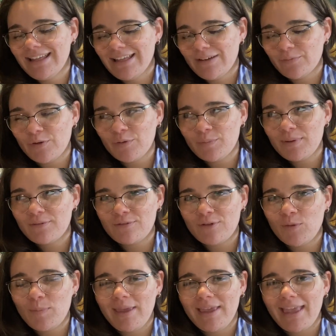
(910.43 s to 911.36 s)
will be
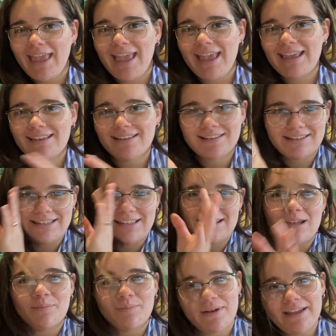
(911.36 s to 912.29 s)
filming a clean
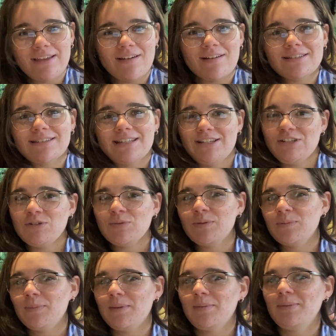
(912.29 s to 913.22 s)
up my yarn section
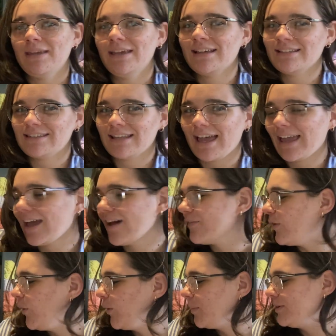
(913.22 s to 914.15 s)
with me because I have
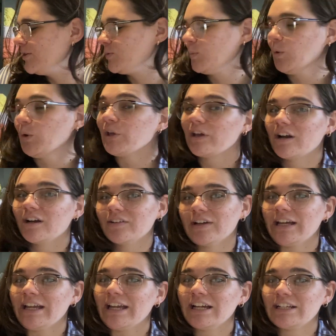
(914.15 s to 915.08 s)
a whole bunch more yarn
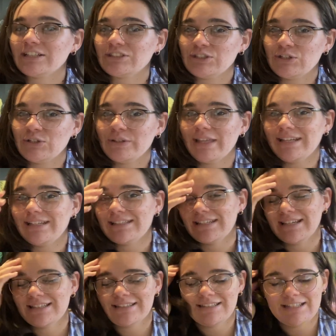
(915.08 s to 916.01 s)
right here too that
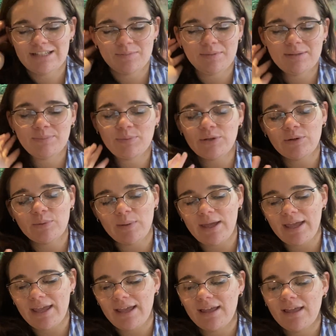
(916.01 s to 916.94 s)
does need to be put
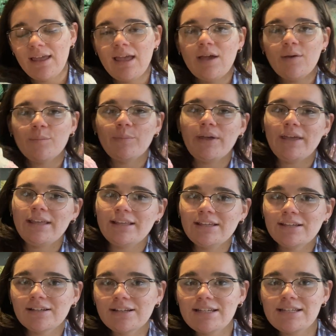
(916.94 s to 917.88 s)
away. But
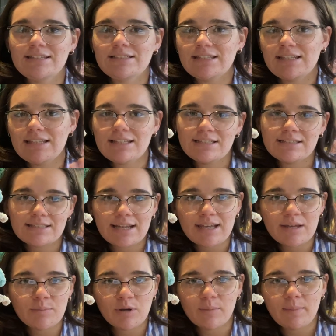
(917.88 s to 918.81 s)
here is the
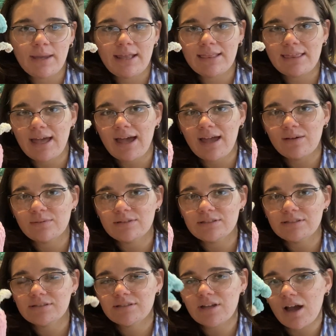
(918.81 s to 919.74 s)
second mermaid that I
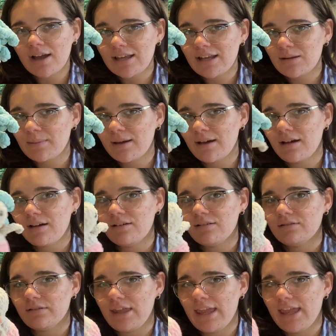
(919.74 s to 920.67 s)
was talking about,
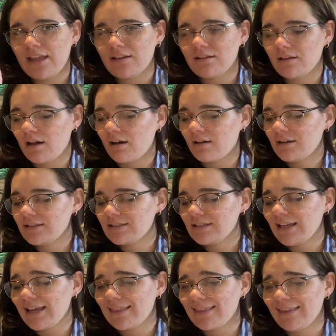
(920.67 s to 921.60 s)
and
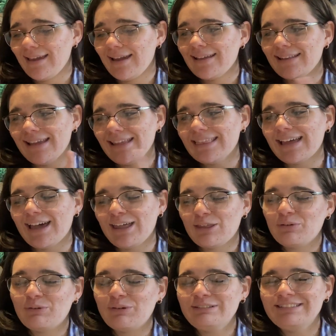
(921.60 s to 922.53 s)
honestly I think I like the
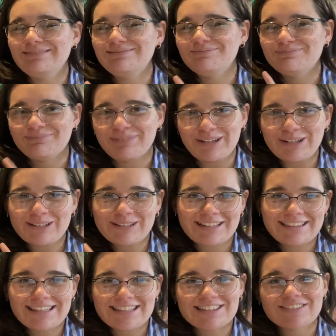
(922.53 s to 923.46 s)
other one better
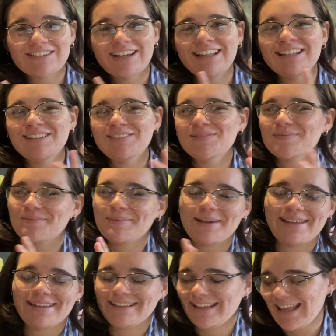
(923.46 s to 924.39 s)
than this one,
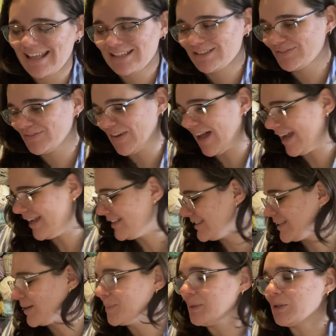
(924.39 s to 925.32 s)
but it's fine.
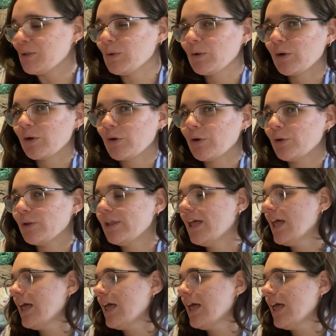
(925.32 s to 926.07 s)
Some little girl